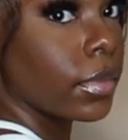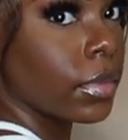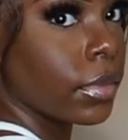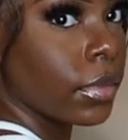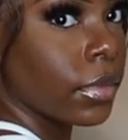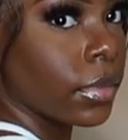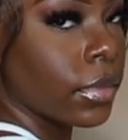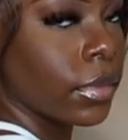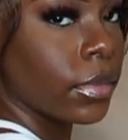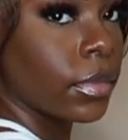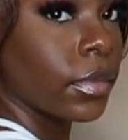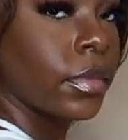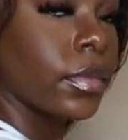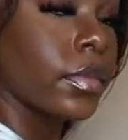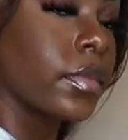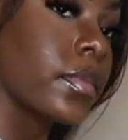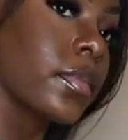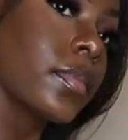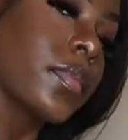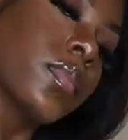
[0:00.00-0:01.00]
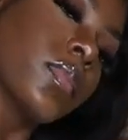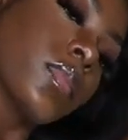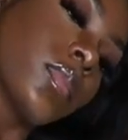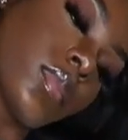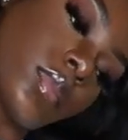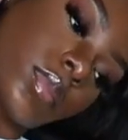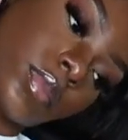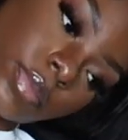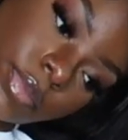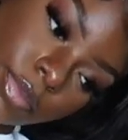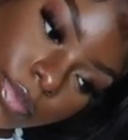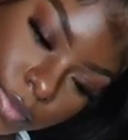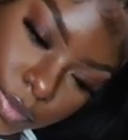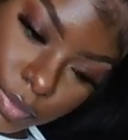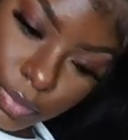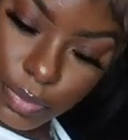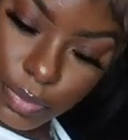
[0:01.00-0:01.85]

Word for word: So I had to pick it up.